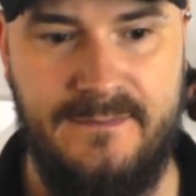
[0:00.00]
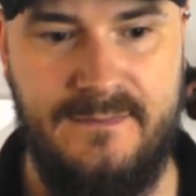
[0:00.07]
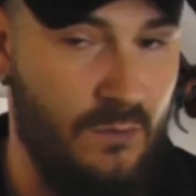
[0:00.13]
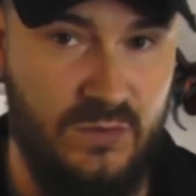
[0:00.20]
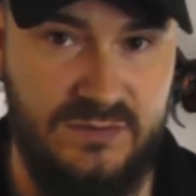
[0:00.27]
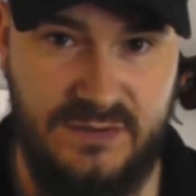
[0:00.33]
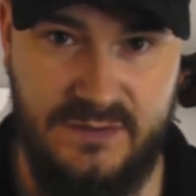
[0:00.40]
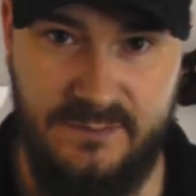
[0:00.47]
I
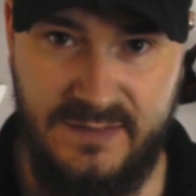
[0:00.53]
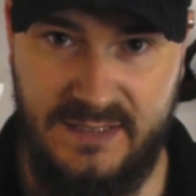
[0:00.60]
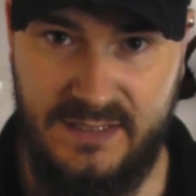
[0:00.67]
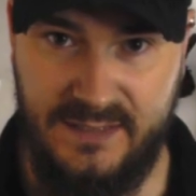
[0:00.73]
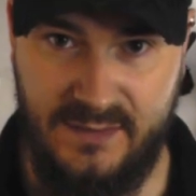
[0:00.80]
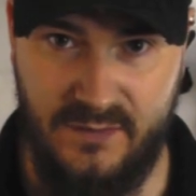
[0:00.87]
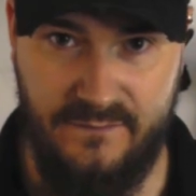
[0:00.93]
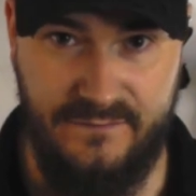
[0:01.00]
wasn't
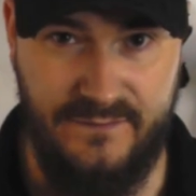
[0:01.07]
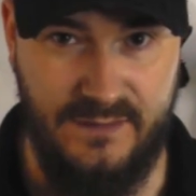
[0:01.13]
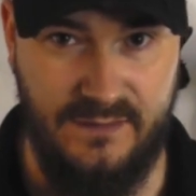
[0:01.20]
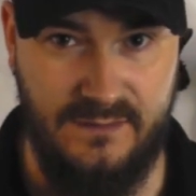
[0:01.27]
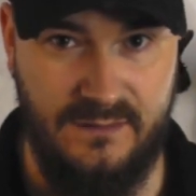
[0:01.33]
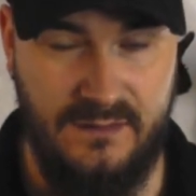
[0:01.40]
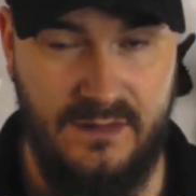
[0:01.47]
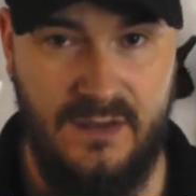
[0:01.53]
completely
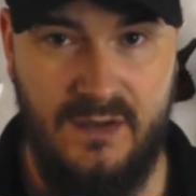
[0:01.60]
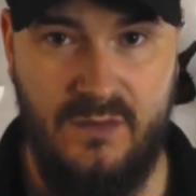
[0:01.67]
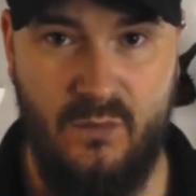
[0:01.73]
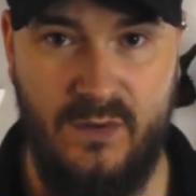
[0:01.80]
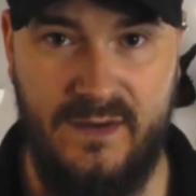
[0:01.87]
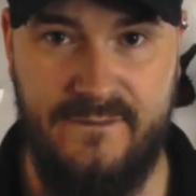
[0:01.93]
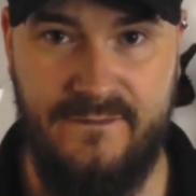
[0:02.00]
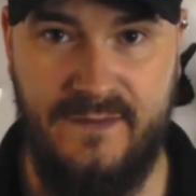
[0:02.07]
confident
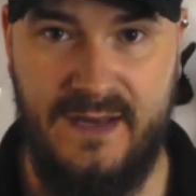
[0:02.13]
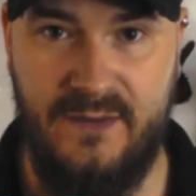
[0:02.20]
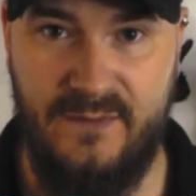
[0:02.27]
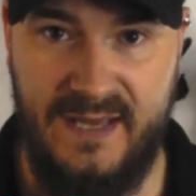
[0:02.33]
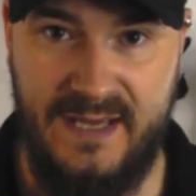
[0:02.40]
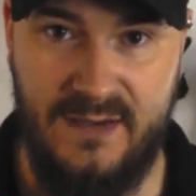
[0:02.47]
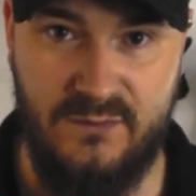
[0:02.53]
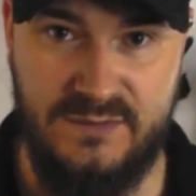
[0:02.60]
with how
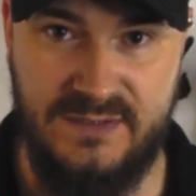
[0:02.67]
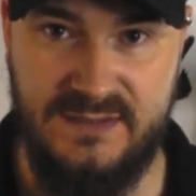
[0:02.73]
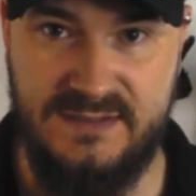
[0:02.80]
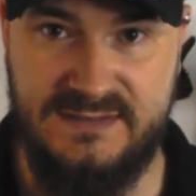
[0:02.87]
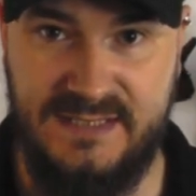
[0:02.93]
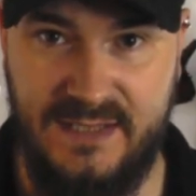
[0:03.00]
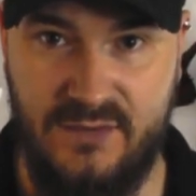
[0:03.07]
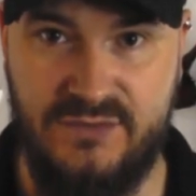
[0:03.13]
the hat was going
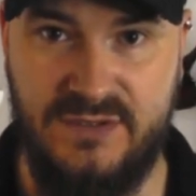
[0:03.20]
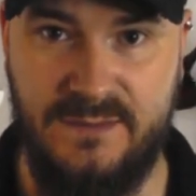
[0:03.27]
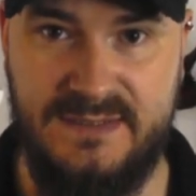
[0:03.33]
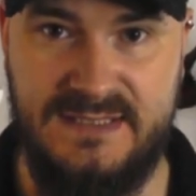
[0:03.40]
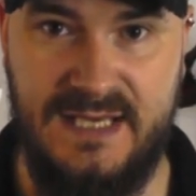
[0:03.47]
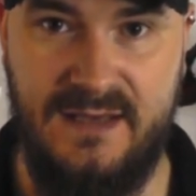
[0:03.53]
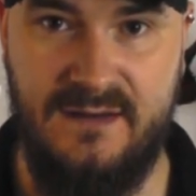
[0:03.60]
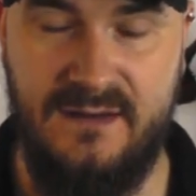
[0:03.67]
to sit on top of
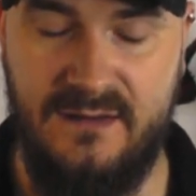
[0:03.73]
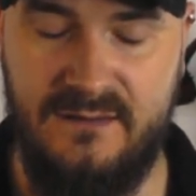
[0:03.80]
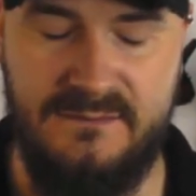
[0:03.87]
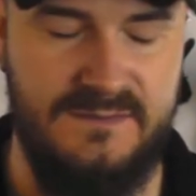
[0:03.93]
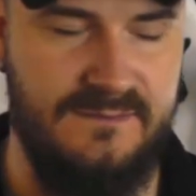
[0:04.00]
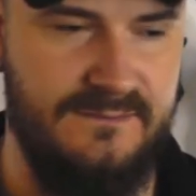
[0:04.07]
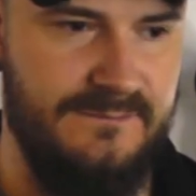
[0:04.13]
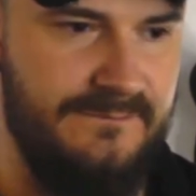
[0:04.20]
his head.
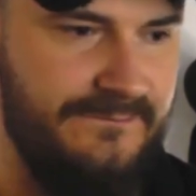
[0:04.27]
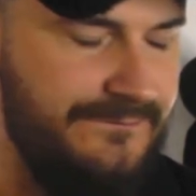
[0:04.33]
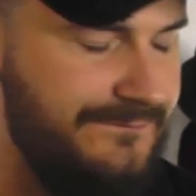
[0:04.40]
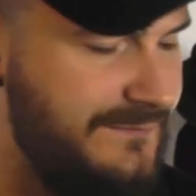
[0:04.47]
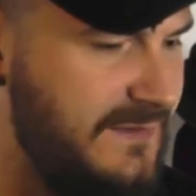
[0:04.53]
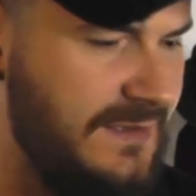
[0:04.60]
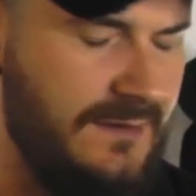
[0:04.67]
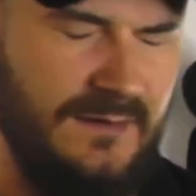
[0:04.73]

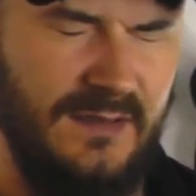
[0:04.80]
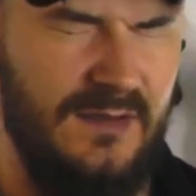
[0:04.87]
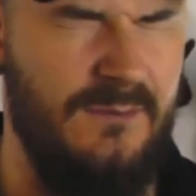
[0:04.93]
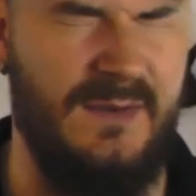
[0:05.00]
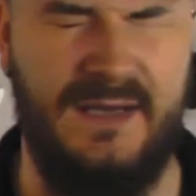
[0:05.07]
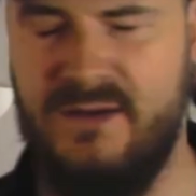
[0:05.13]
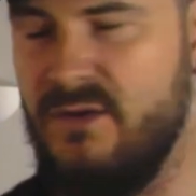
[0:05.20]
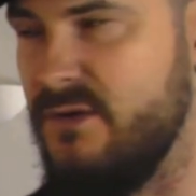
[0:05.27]
Oh
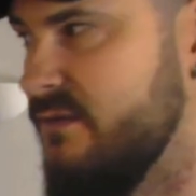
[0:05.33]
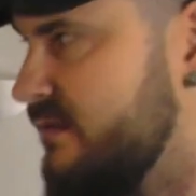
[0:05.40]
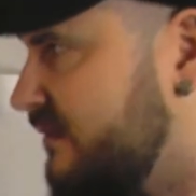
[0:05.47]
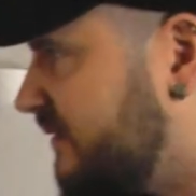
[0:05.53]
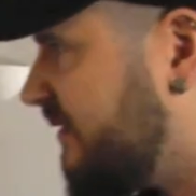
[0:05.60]
my god,